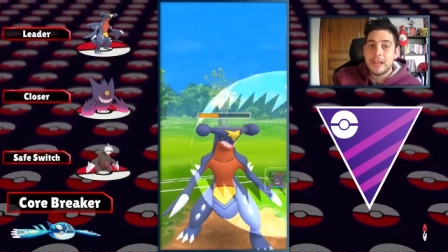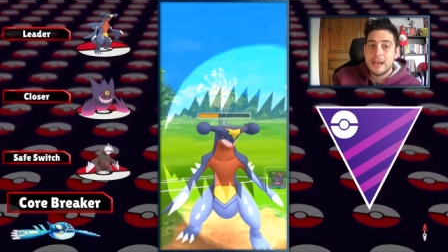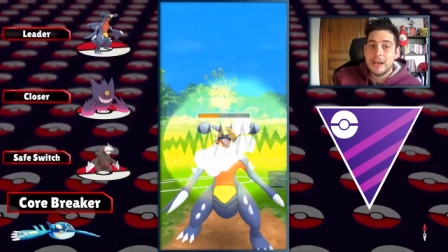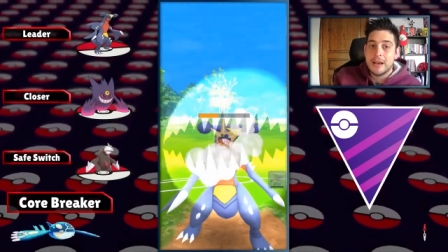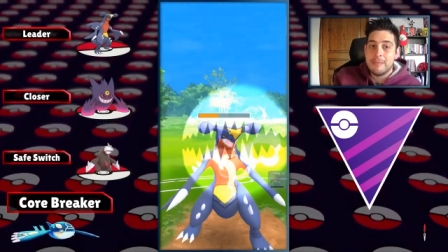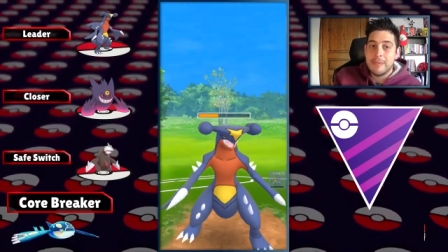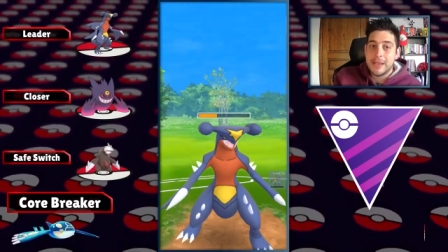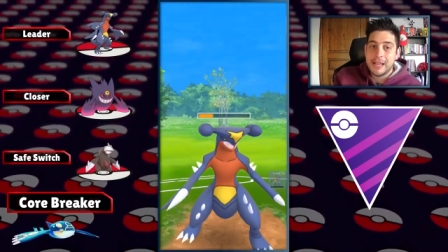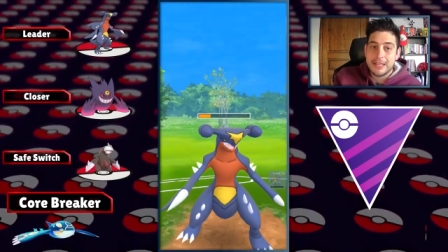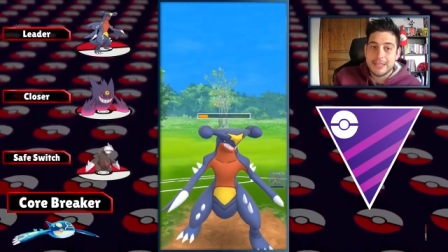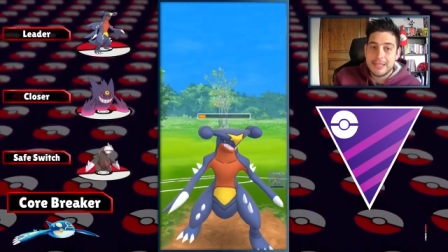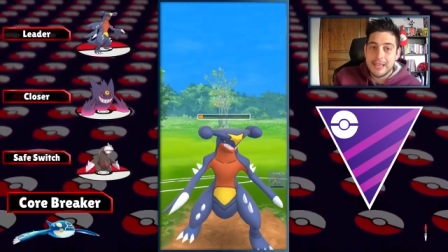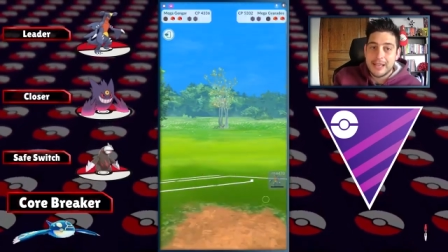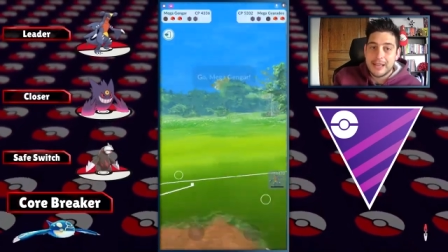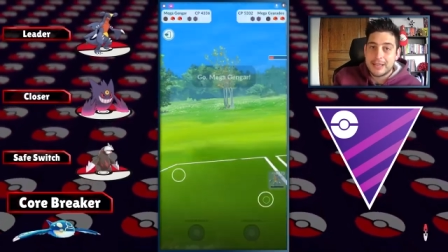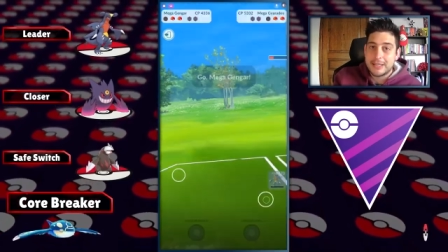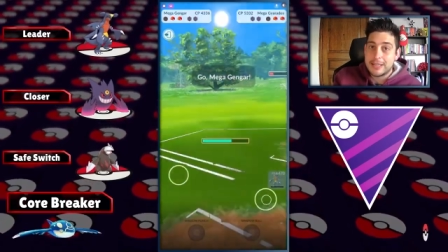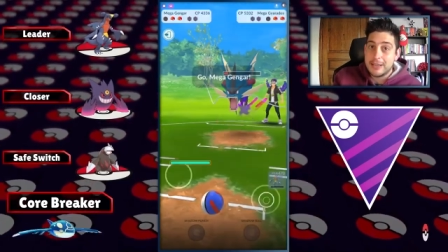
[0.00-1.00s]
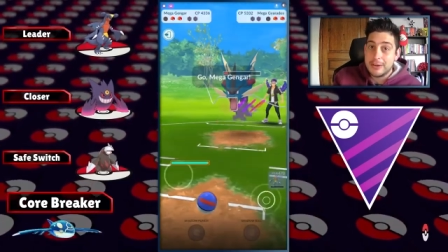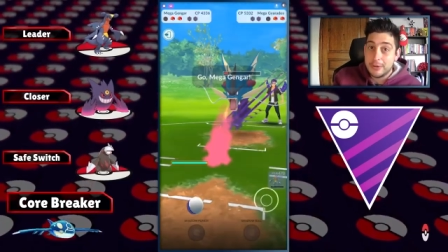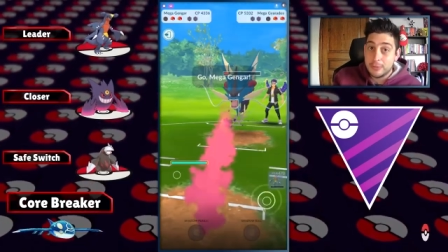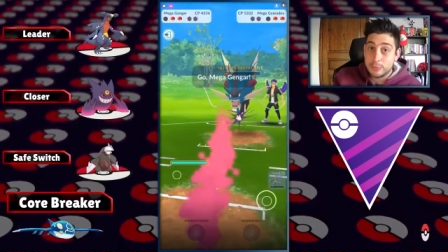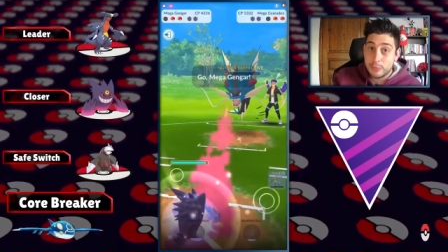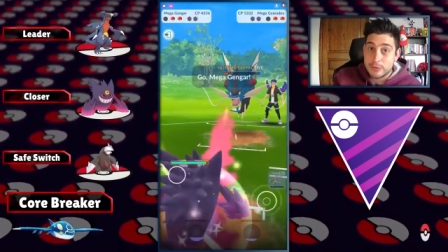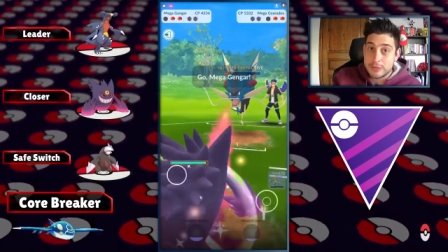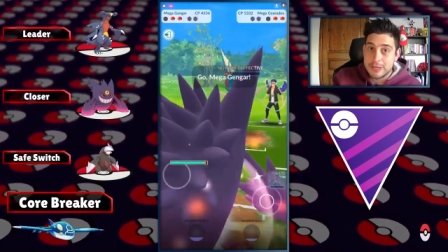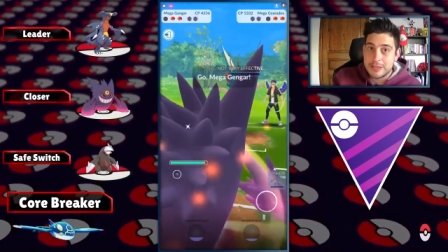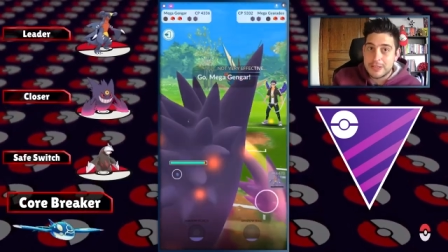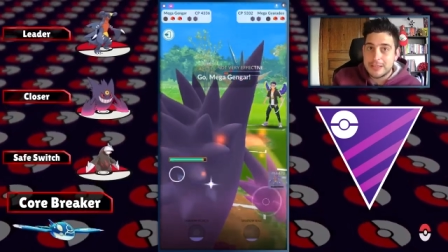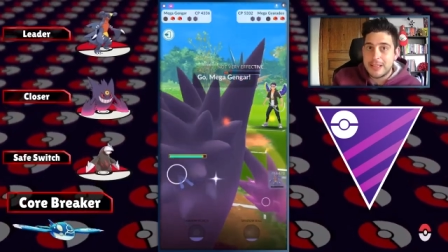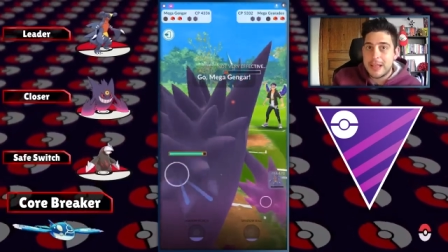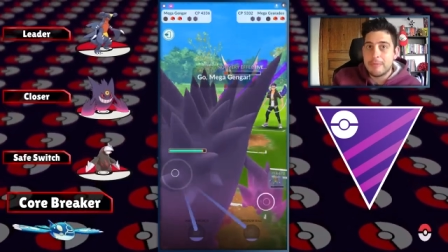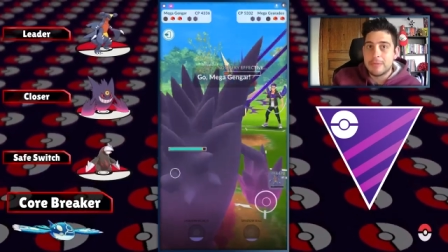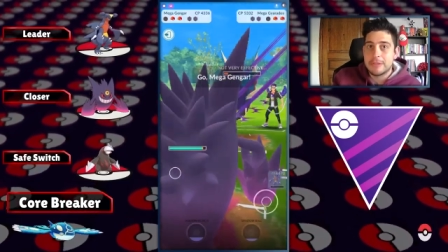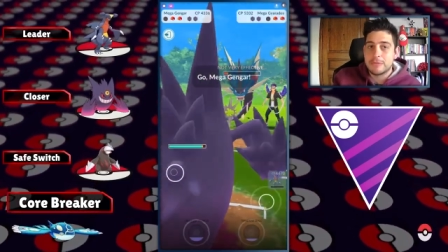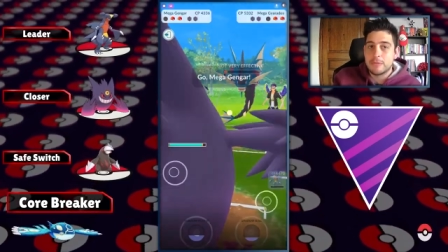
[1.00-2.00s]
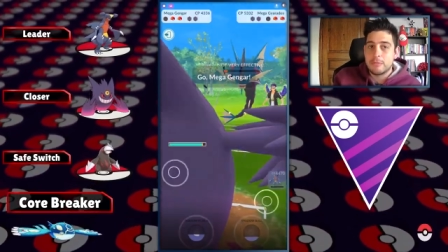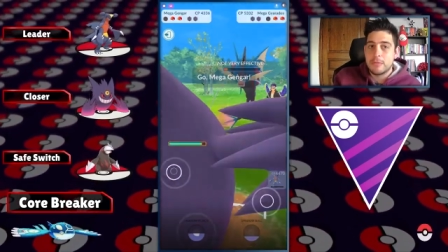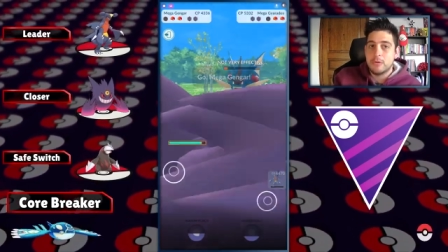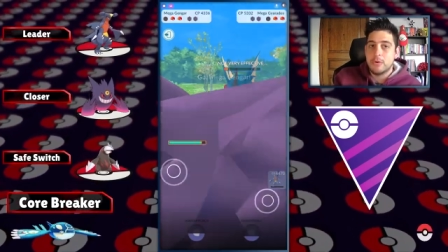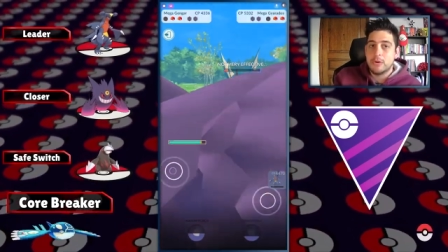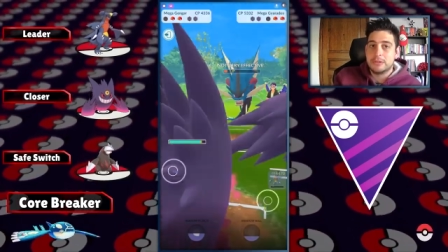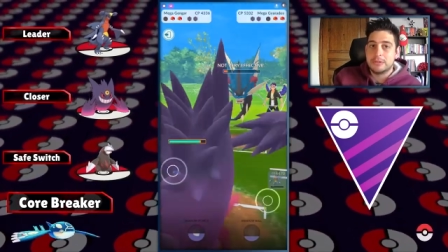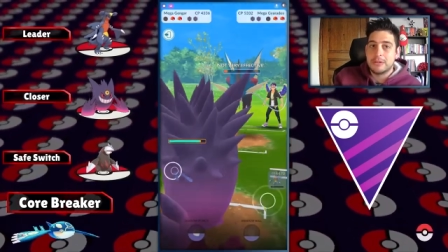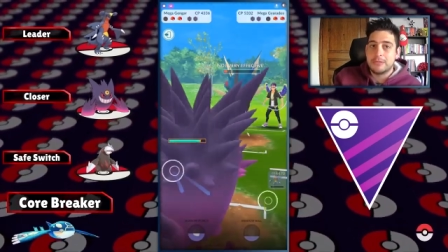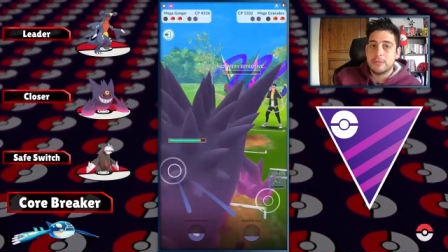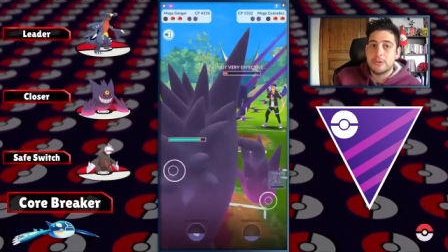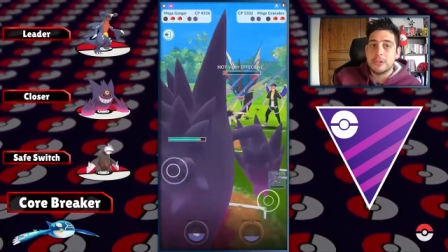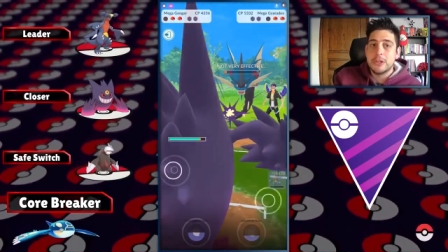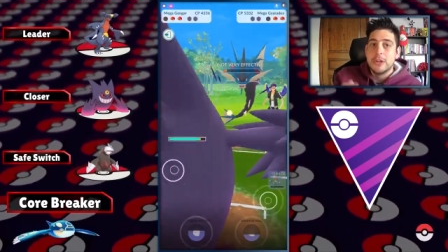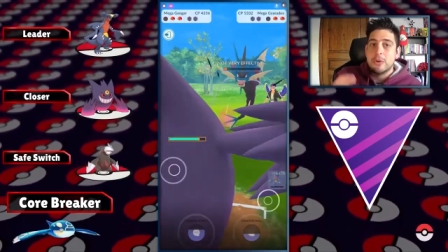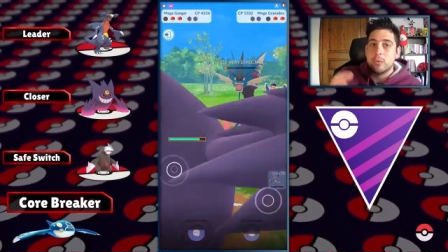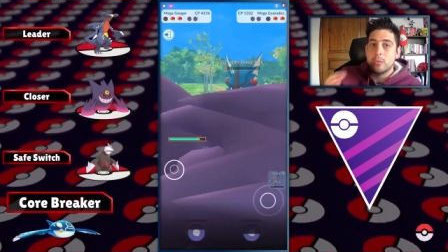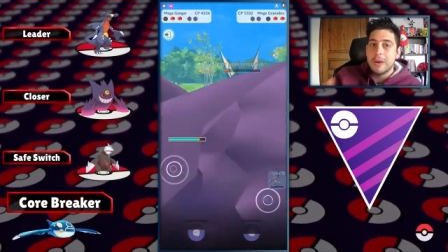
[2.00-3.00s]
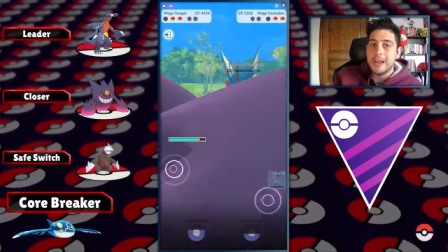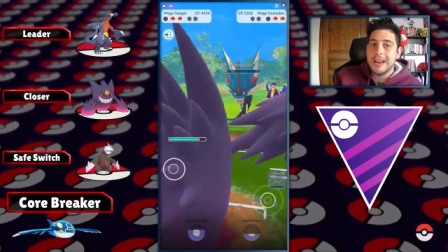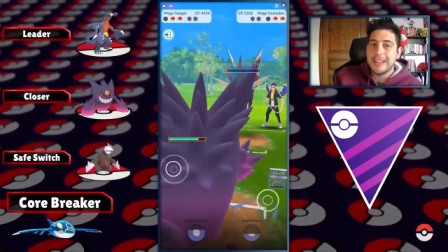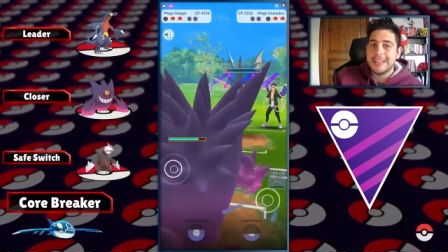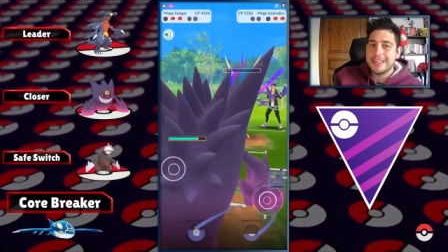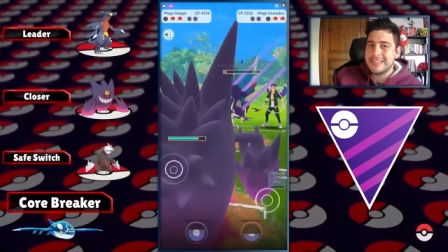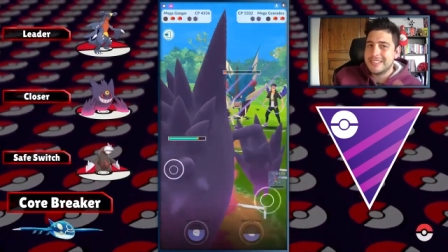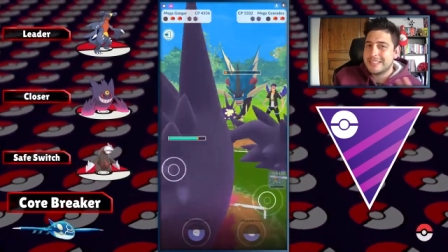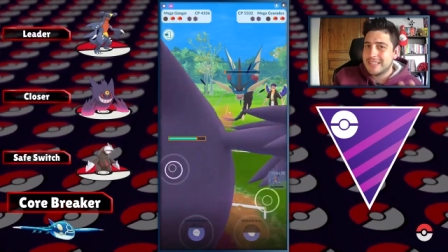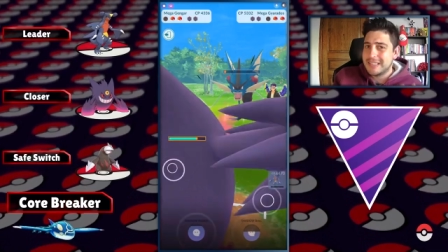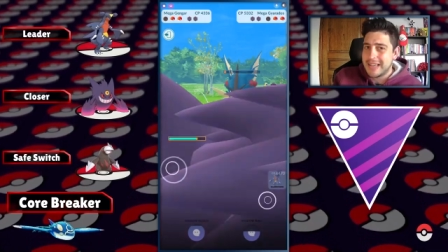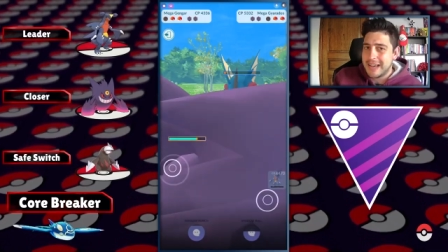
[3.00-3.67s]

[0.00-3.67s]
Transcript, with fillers: uh, Mega Gengar cannot withstand the damage from the waterfalls, while against